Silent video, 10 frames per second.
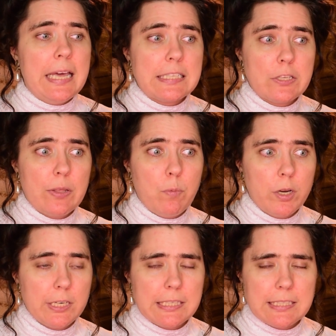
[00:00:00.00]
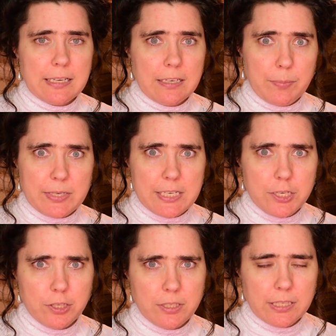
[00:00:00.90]
So they wanted to send a
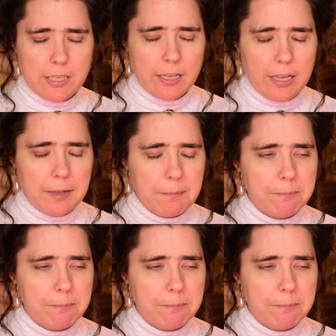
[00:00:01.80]
petition to the king.